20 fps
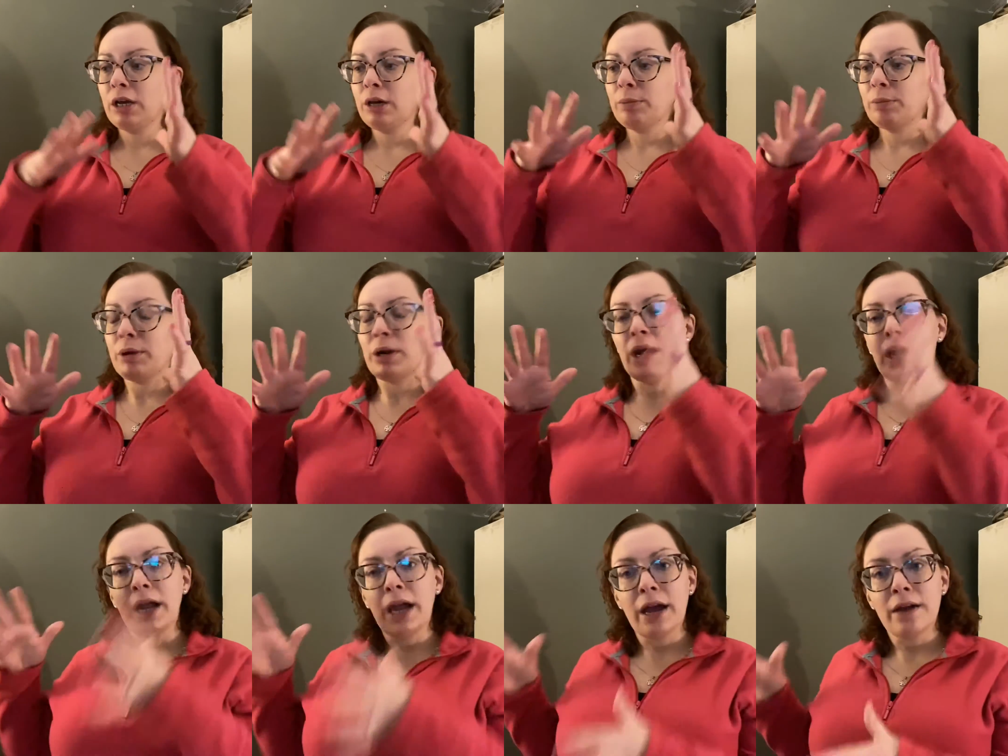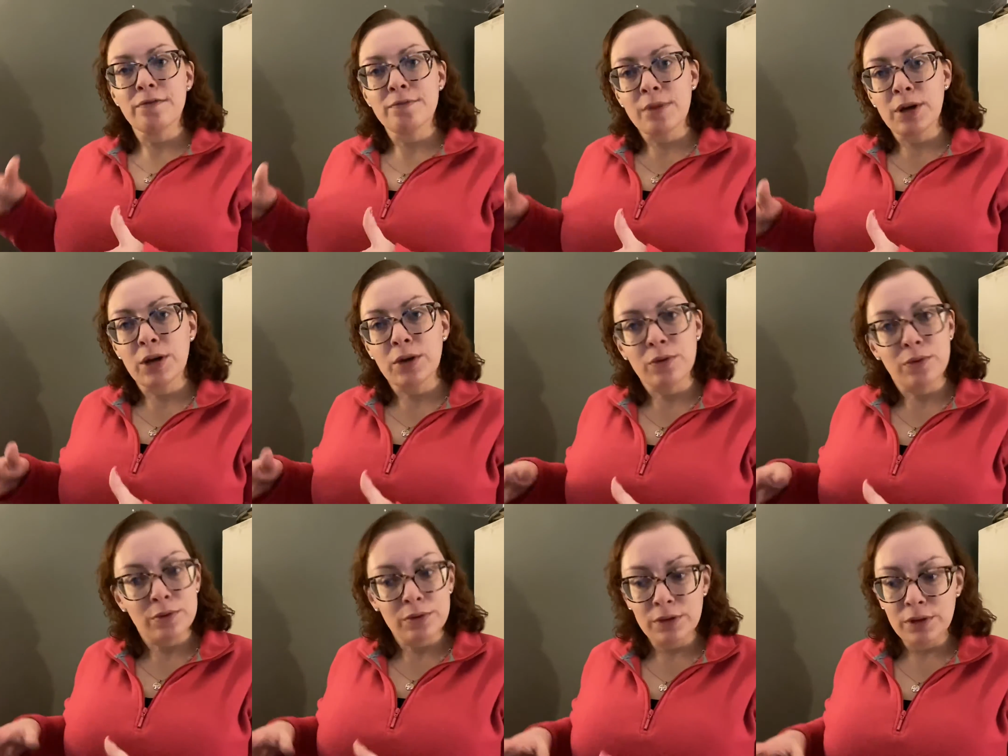But I have my
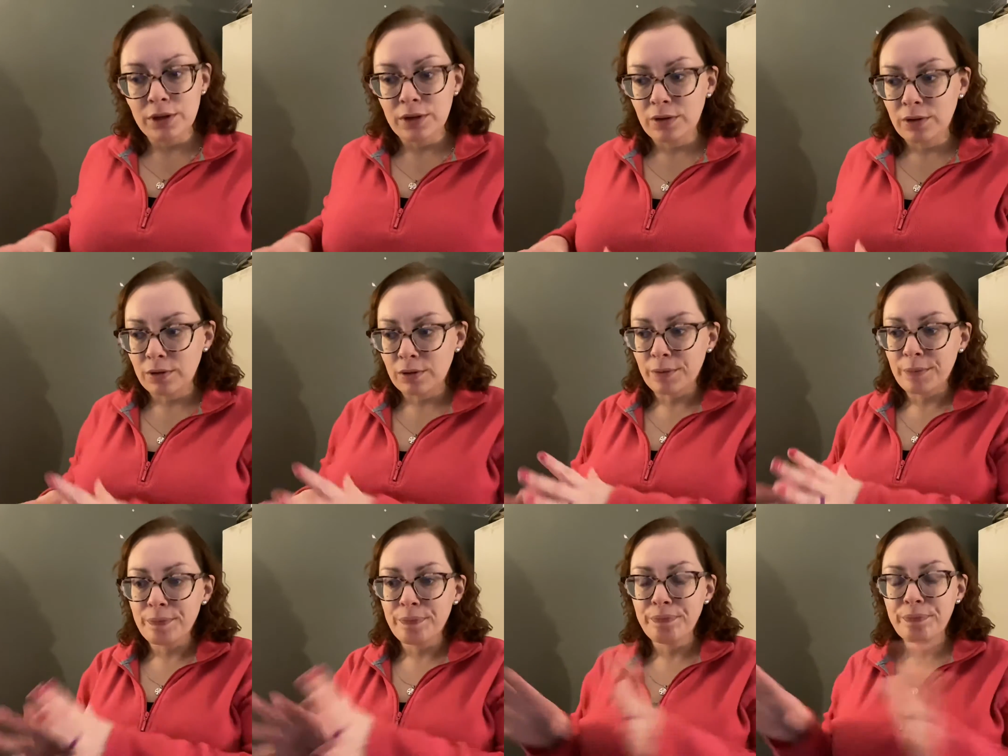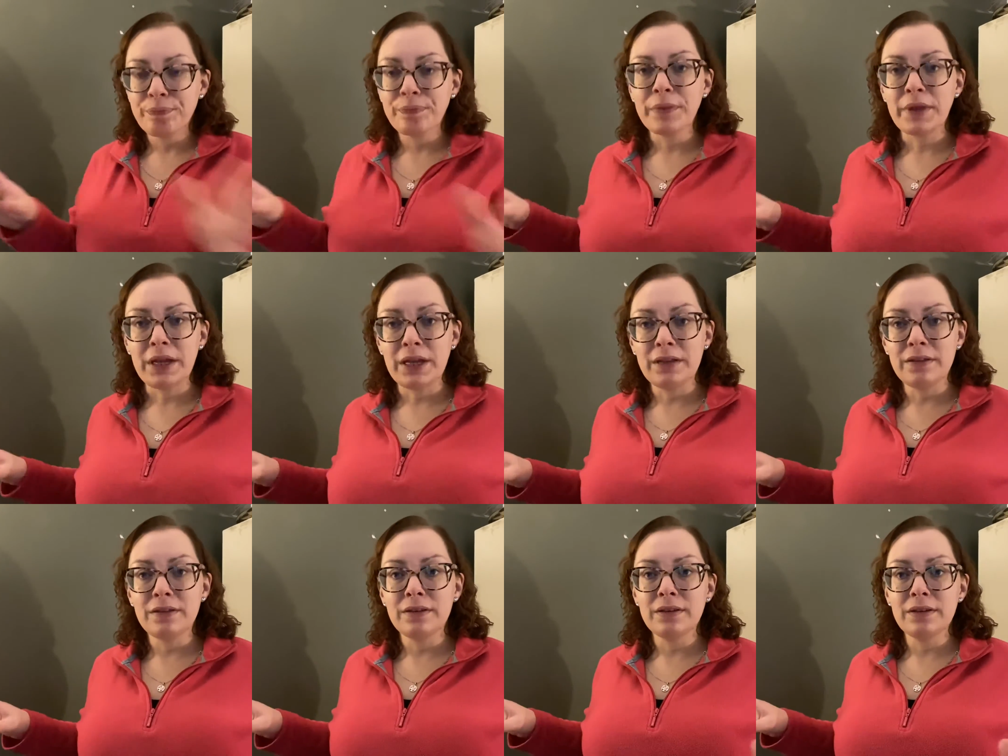own little,
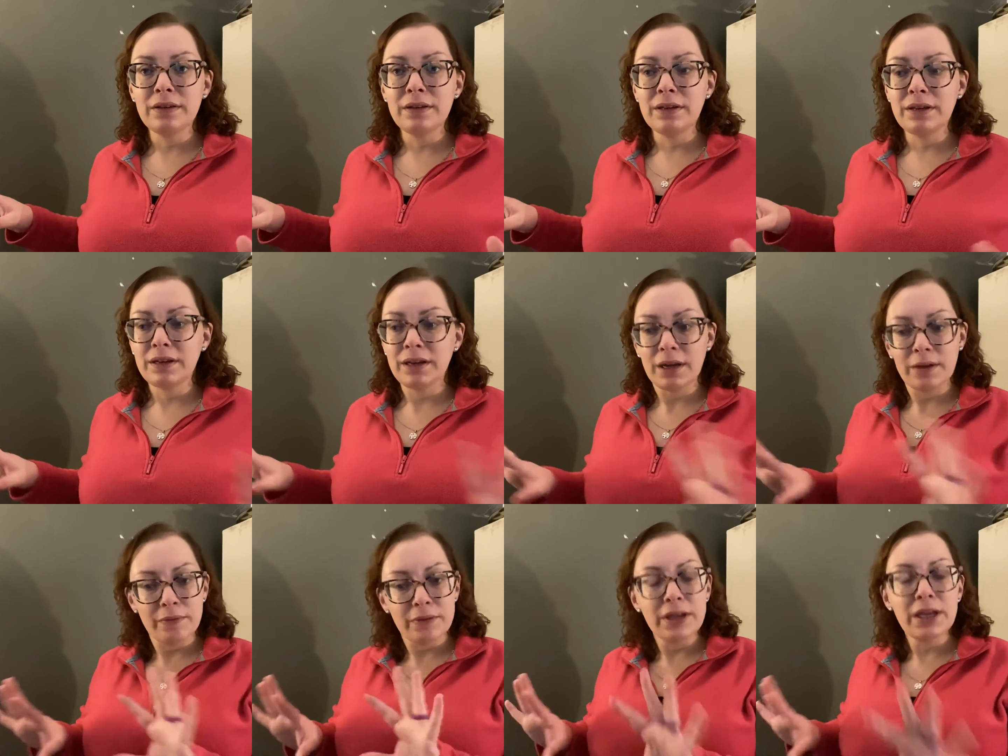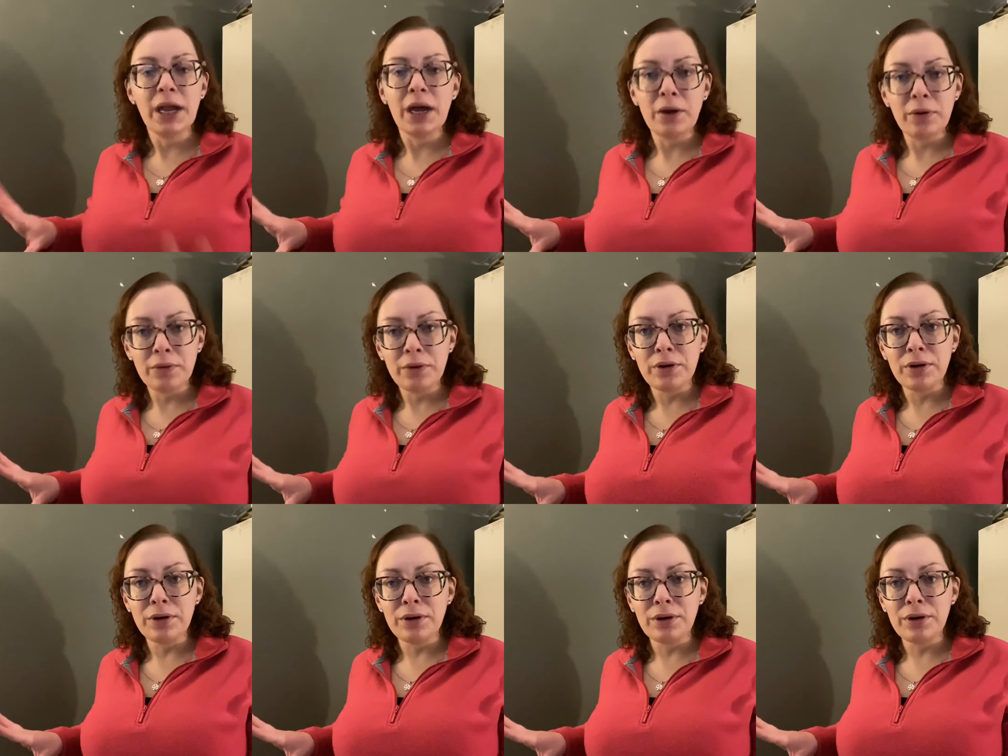it's a kind of a
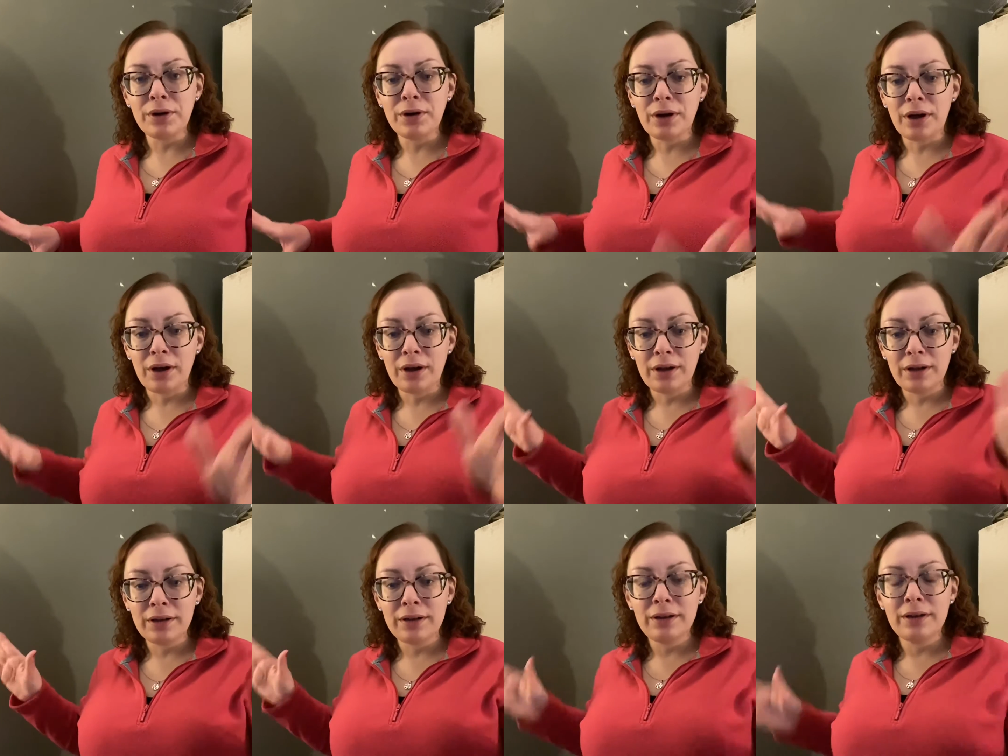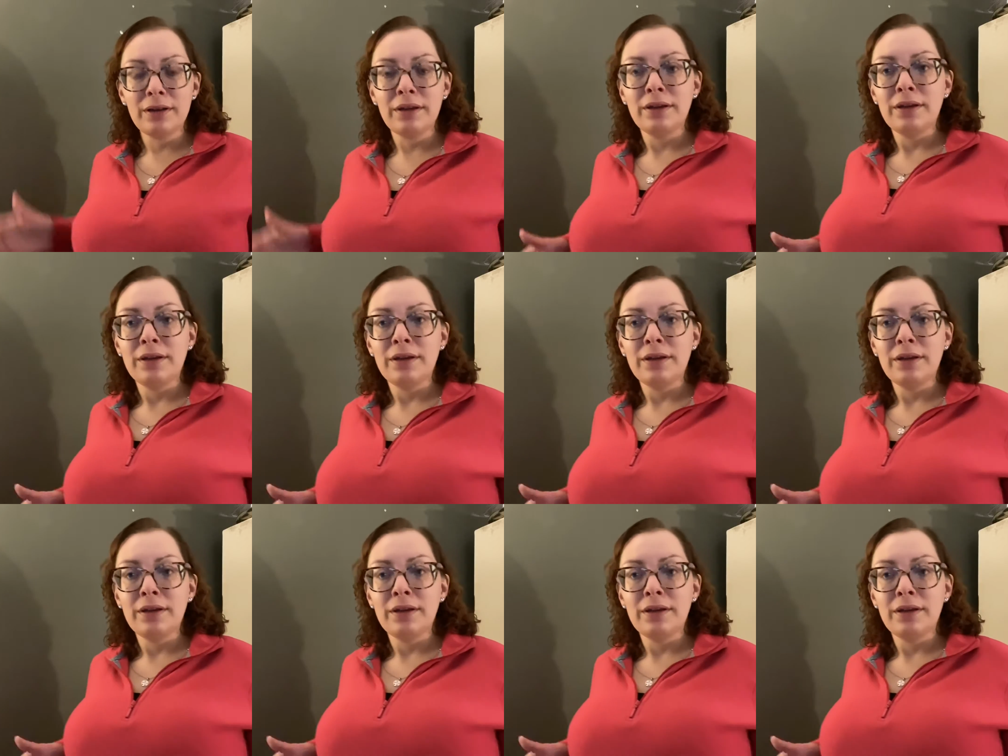counter on